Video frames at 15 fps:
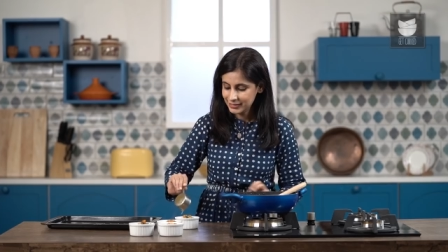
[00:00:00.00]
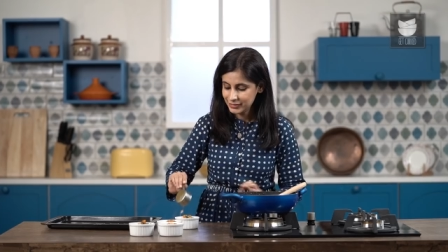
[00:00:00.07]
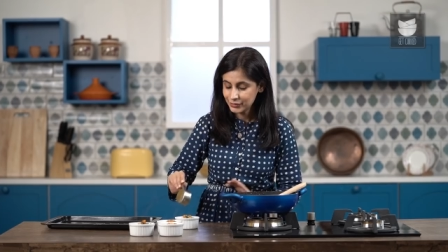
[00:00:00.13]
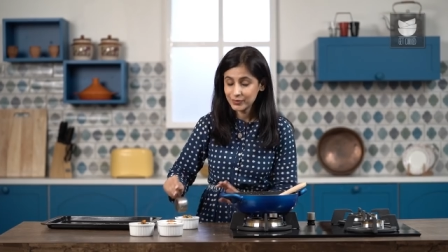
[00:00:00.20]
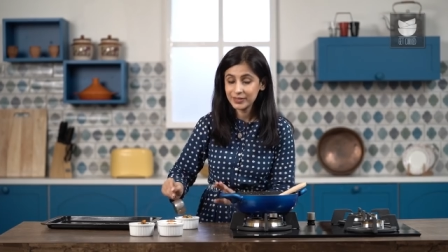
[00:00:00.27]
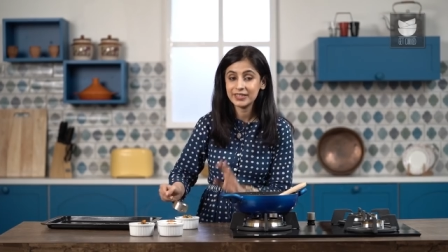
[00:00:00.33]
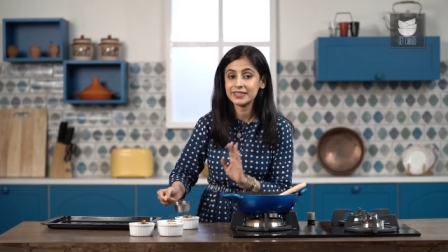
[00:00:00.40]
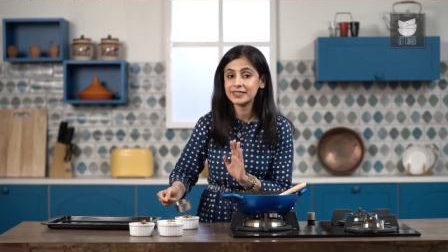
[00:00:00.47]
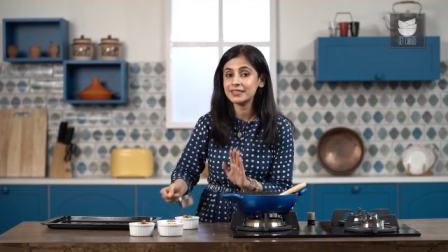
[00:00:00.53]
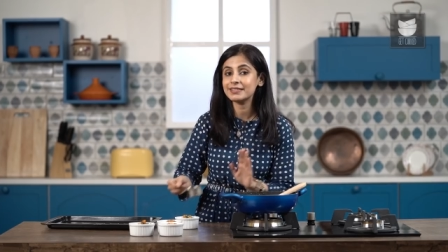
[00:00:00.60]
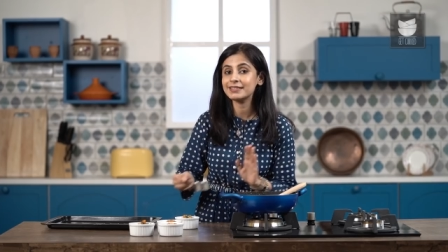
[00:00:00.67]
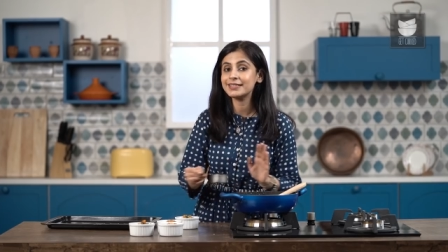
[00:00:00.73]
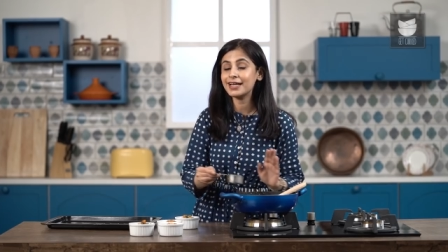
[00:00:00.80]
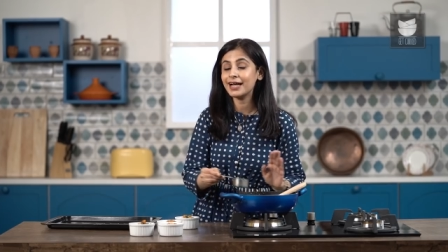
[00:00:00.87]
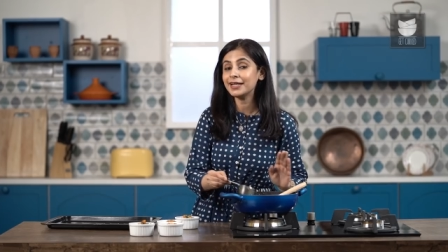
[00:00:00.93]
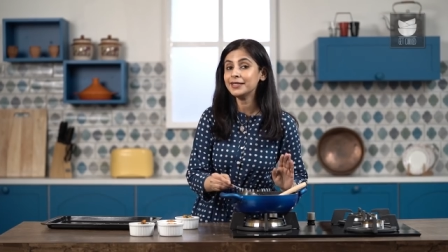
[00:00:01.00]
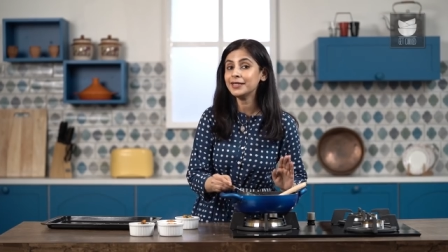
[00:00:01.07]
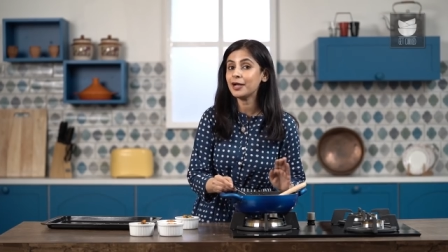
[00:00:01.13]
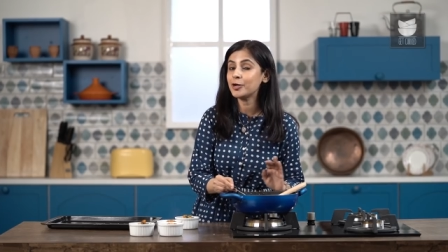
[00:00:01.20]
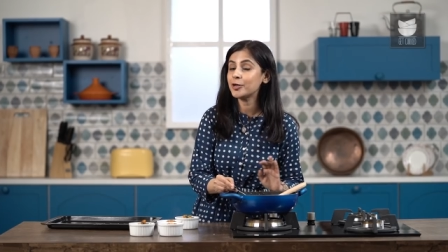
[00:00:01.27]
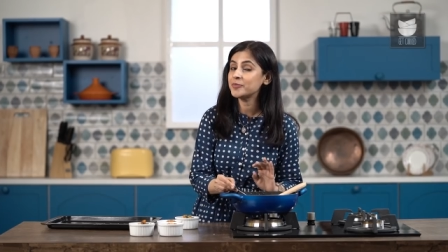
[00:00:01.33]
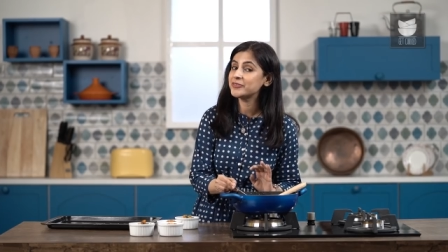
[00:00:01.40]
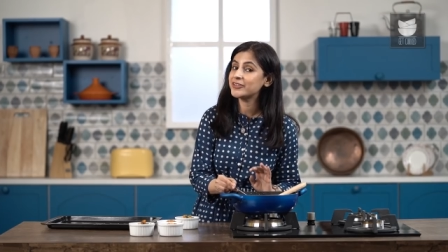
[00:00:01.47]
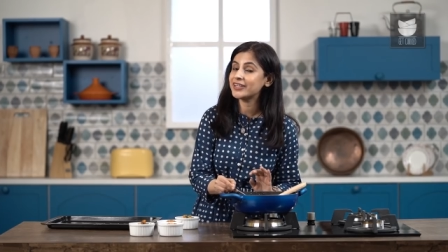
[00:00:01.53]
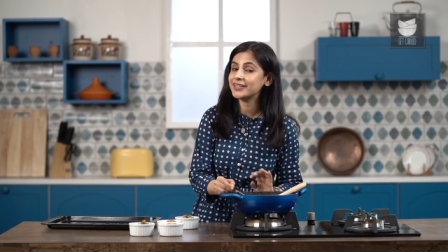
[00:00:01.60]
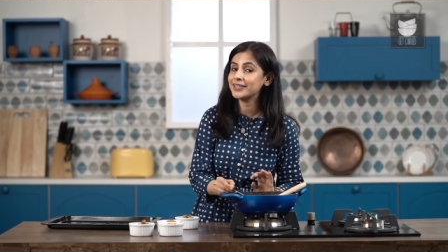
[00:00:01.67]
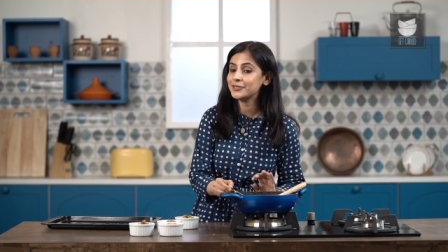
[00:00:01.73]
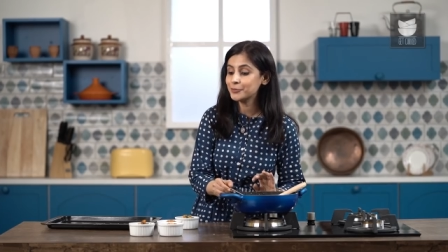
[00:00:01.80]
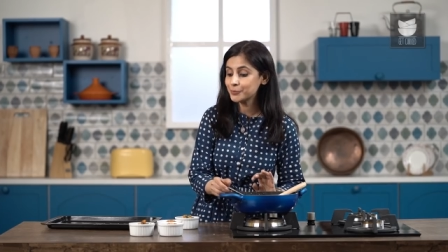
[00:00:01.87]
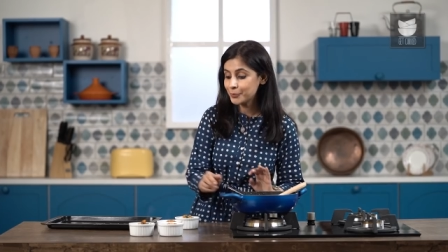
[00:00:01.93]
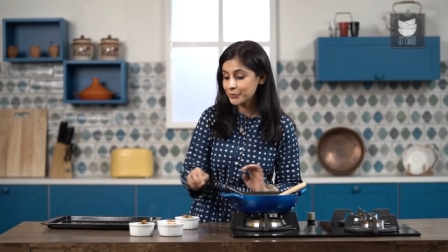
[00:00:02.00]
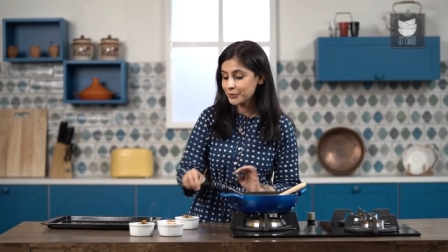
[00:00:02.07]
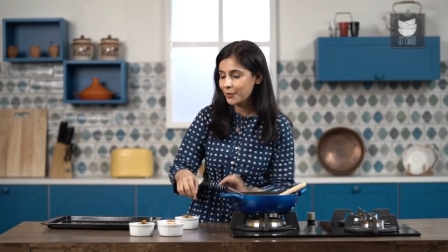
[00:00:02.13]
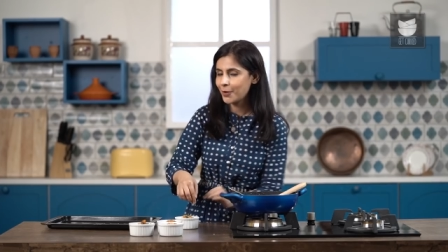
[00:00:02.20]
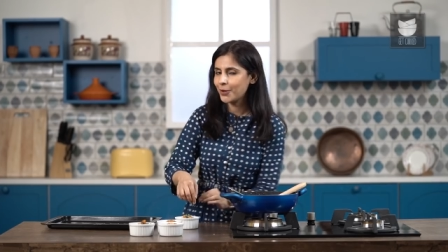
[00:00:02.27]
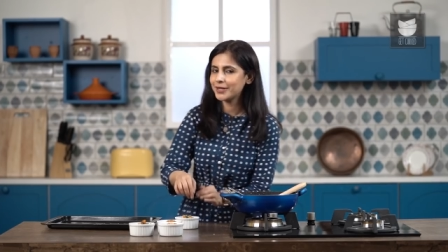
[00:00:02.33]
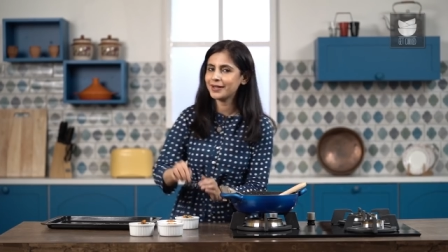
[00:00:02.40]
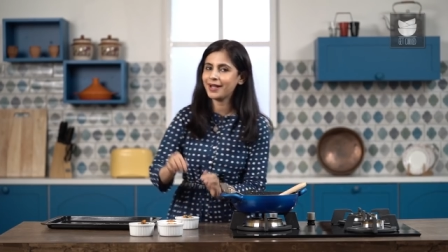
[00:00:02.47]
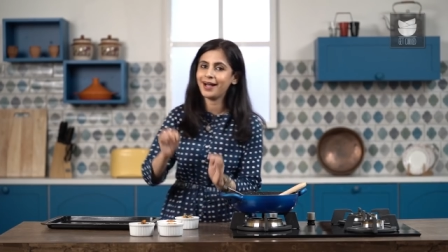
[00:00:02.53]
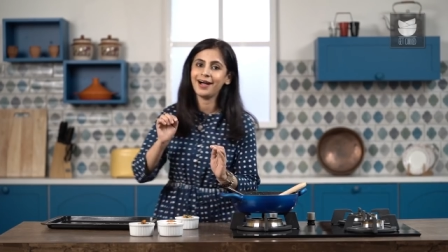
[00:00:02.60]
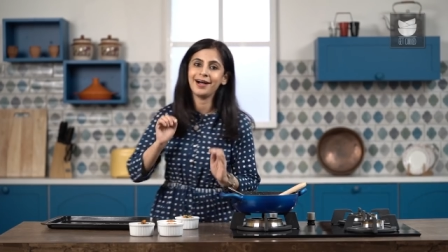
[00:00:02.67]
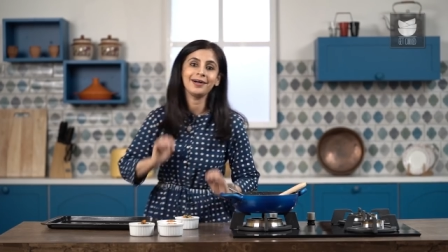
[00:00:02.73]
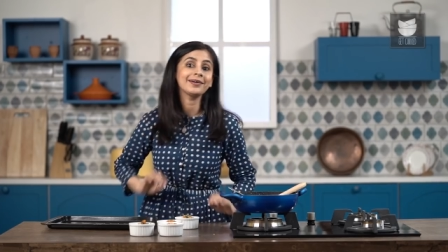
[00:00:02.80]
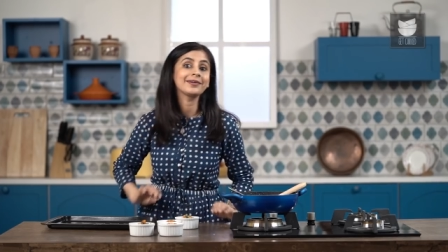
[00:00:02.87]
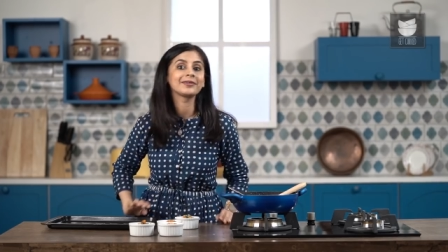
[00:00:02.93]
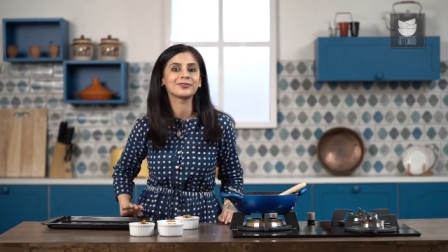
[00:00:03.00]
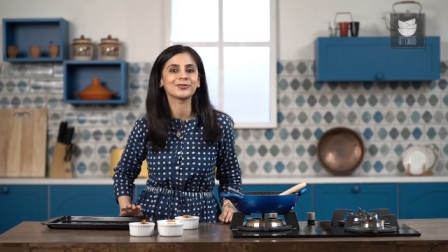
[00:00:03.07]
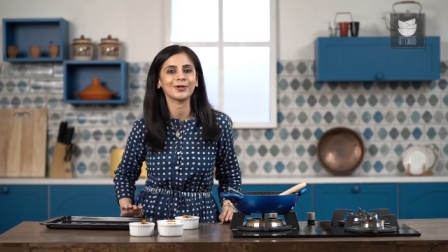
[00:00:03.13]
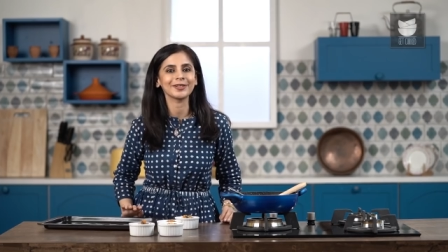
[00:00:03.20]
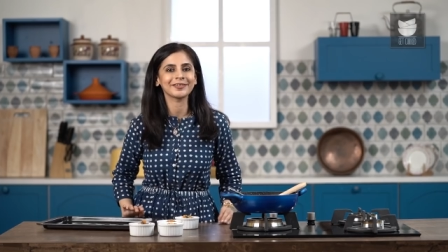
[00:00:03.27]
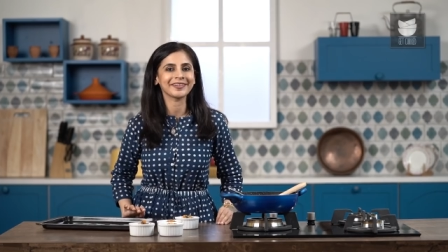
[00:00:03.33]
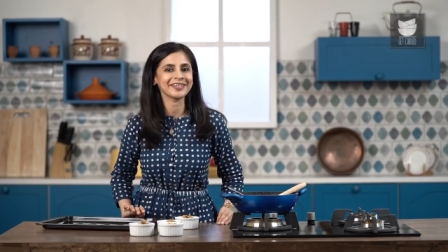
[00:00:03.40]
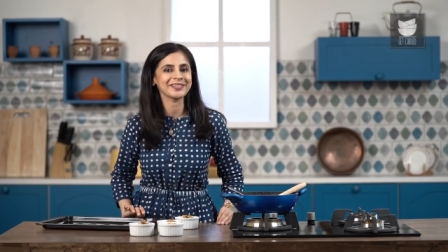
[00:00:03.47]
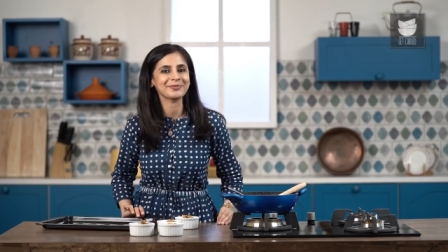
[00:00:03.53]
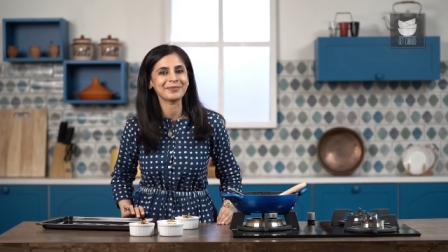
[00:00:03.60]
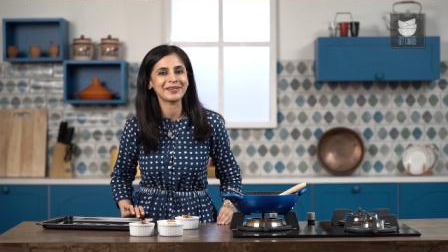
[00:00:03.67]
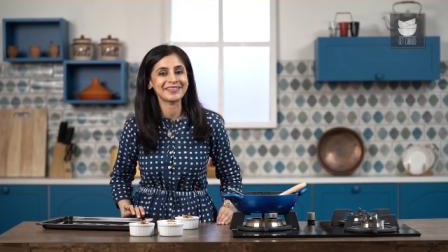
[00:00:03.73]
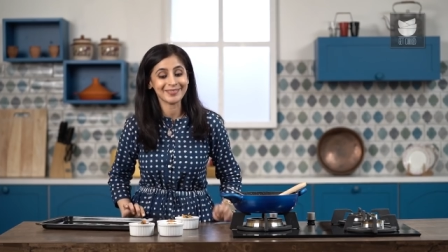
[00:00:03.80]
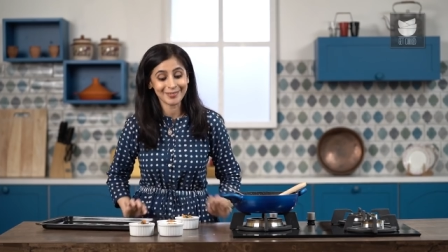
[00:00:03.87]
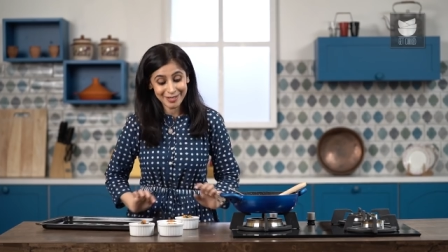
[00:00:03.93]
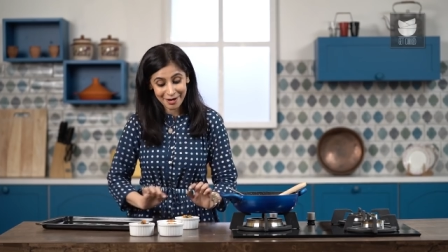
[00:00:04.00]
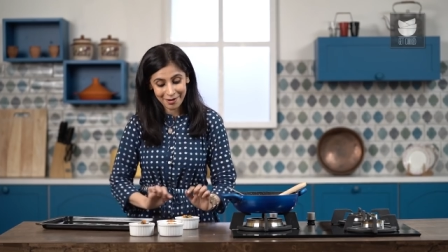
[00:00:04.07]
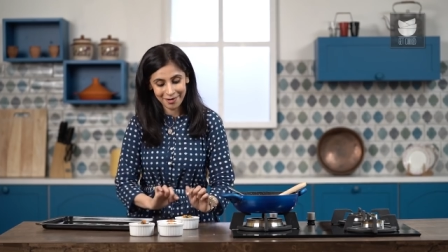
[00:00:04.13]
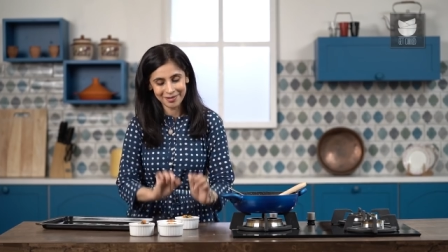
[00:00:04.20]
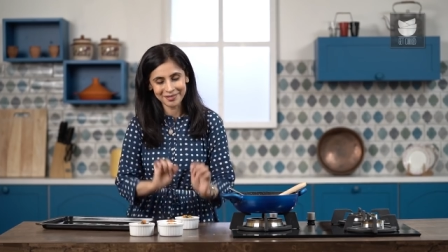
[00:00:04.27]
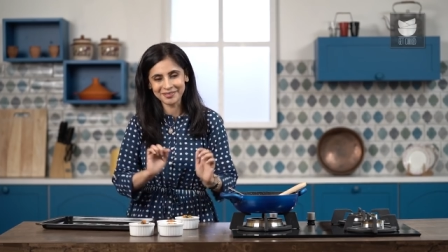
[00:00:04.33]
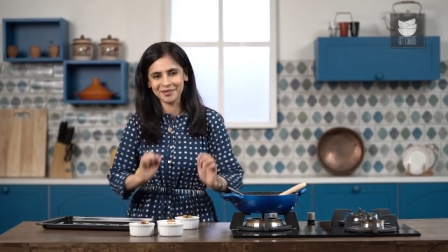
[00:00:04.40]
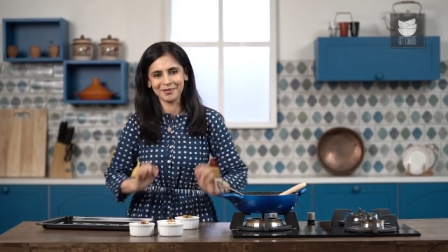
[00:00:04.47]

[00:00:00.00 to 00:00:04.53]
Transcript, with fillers: So this is done now I'm ready to put on our shortcrust pastry on